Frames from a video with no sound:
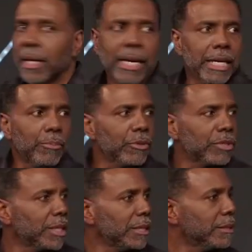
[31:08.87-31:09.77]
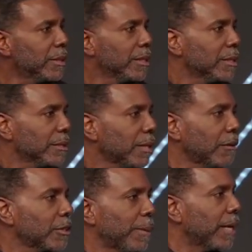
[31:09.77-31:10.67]
And Hebrew 10
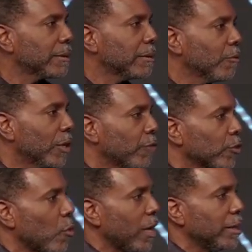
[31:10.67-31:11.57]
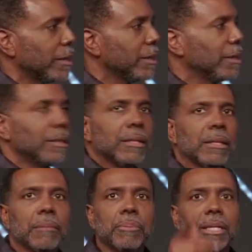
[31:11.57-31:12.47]
talks about what, verse 1?
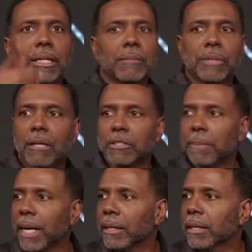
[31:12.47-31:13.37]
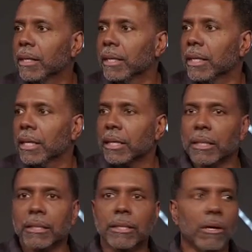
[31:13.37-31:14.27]
Pull it up. Talks about, uh,
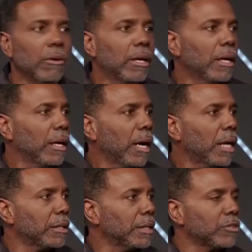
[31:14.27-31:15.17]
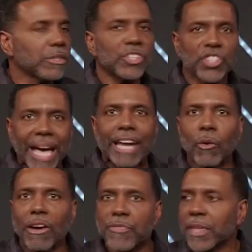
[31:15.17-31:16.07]
uh, you know, uh, these are the
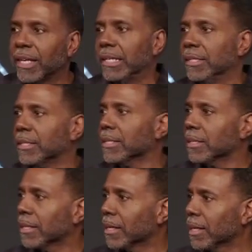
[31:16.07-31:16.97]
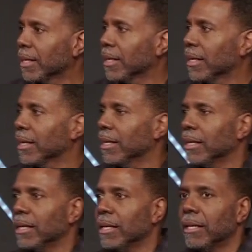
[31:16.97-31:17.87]
shadow of things. Yes.
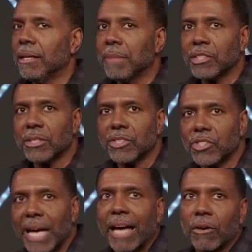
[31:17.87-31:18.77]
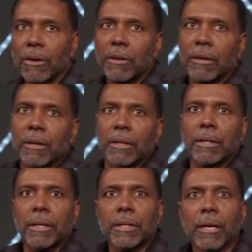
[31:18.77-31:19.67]
It mentions shadow,
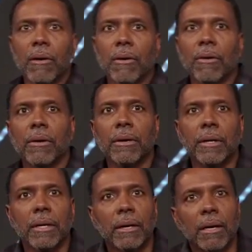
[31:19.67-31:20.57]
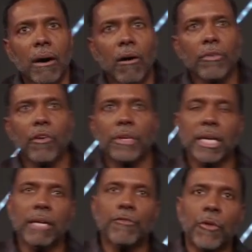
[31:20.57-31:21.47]
you know, over and over again.